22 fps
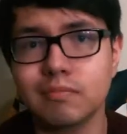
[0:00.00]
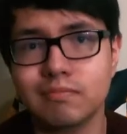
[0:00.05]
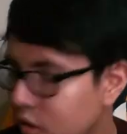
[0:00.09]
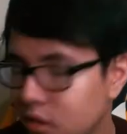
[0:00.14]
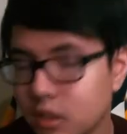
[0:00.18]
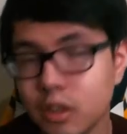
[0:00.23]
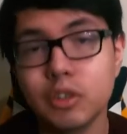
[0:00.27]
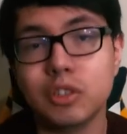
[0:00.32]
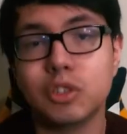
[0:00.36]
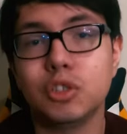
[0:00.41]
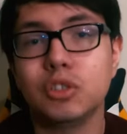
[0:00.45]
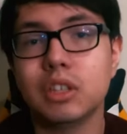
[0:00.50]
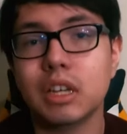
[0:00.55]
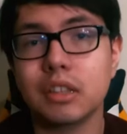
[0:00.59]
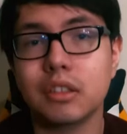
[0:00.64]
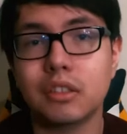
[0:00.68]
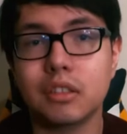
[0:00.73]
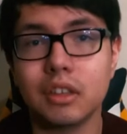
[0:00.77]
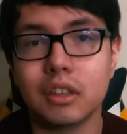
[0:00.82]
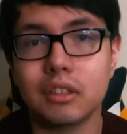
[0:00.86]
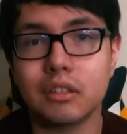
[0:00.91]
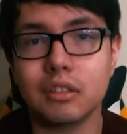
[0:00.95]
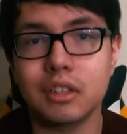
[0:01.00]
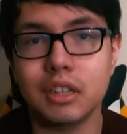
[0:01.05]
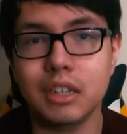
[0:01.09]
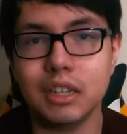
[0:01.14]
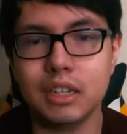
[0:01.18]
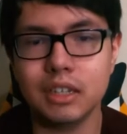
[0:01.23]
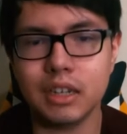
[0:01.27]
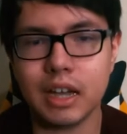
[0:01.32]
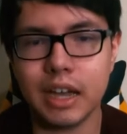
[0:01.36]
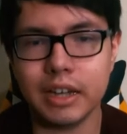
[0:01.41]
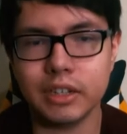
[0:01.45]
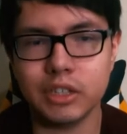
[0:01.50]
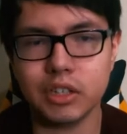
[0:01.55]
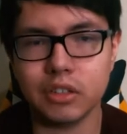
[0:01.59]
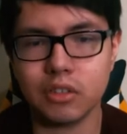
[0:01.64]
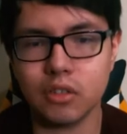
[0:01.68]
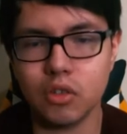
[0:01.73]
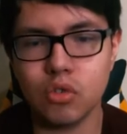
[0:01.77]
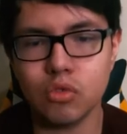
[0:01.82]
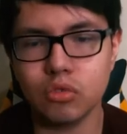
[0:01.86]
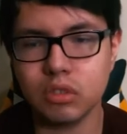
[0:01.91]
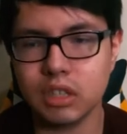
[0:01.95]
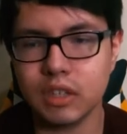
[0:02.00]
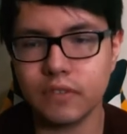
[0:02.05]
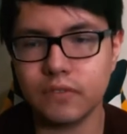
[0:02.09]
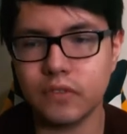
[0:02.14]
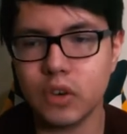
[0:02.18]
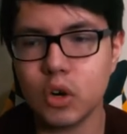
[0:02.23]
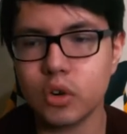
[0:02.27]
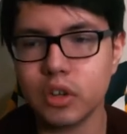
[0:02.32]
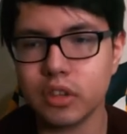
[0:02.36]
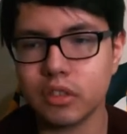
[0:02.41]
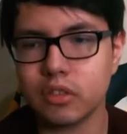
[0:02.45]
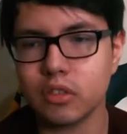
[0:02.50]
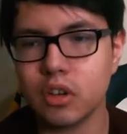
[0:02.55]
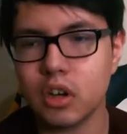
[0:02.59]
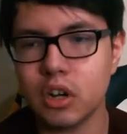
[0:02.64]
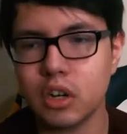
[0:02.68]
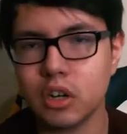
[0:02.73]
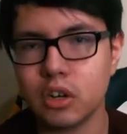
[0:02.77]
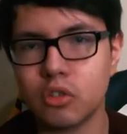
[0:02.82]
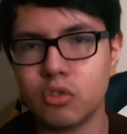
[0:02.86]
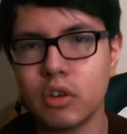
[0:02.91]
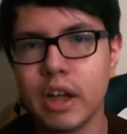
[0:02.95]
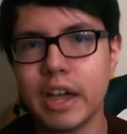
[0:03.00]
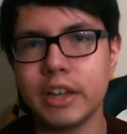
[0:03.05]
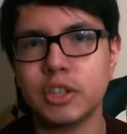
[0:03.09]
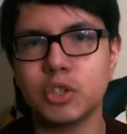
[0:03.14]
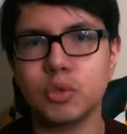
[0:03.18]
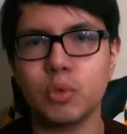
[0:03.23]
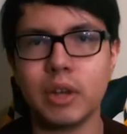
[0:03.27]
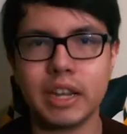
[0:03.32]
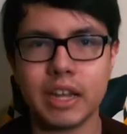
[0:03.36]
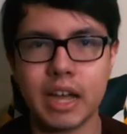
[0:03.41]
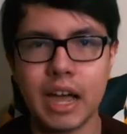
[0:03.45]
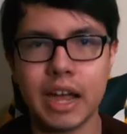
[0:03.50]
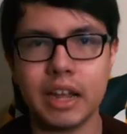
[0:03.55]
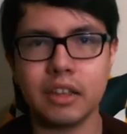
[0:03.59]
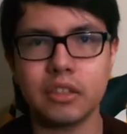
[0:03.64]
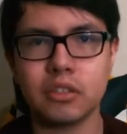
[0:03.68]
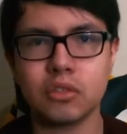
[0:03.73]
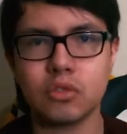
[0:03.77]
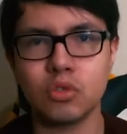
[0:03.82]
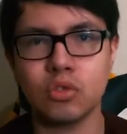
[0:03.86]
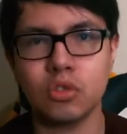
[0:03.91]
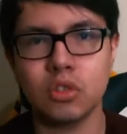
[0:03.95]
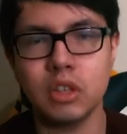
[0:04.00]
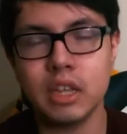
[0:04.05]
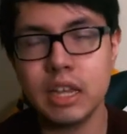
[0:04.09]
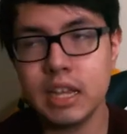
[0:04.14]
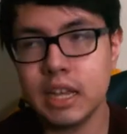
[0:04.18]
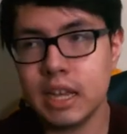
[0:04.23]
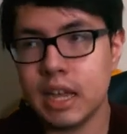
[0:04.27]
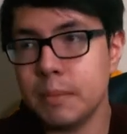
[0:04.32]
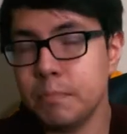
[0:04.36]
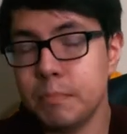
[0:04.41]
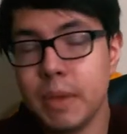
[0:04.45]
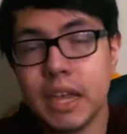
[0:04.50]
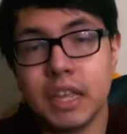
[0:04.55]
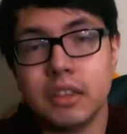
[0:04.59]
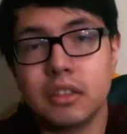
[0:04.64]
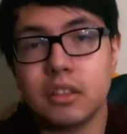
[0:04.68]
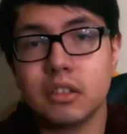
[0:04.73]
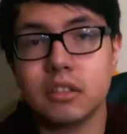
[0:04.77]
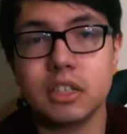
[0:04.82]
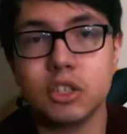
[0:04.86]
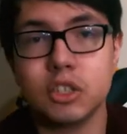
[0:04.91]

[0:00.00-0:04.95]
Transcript: So in 2016, I just only focused on graduating high school and basically